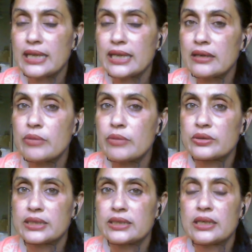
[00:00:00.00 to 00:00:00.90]
Think
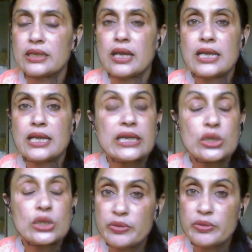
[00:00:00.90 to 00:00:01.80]
about it. It
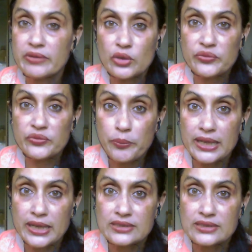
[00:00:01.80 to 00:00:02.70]
could be one of your
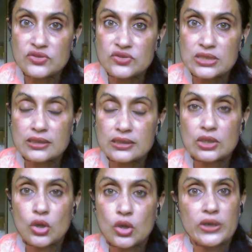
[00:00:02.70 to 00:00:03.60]
parents,
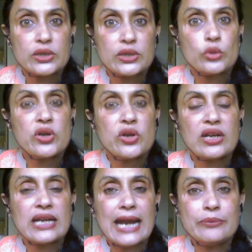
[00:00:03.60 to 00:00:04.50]
or it could be your
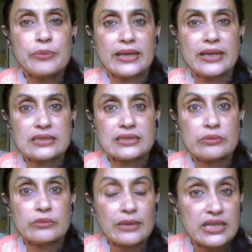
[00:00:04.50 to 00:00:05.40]
grandparents.
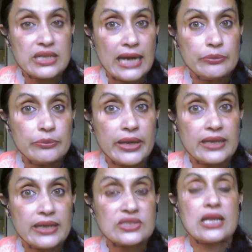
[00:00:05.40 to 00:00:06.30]
Sometimes
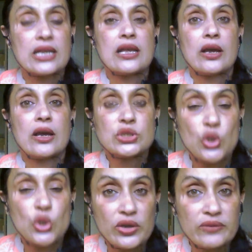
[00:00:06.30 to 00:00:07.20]
grandparents
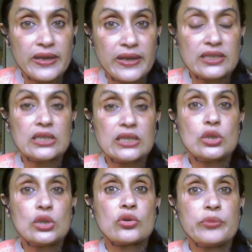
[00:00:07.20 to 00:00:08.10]
showing faith in
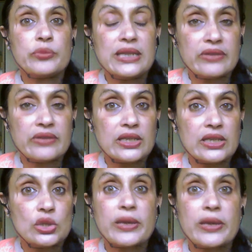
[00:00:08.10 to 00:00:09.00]
you or believing
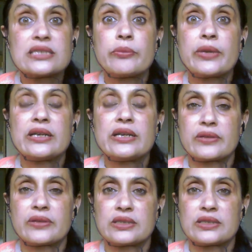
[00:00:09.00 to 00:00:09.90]
in you makes a big
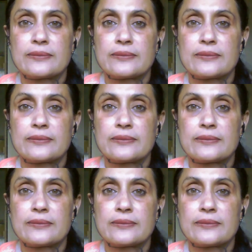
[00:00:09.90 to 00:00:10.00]
difference.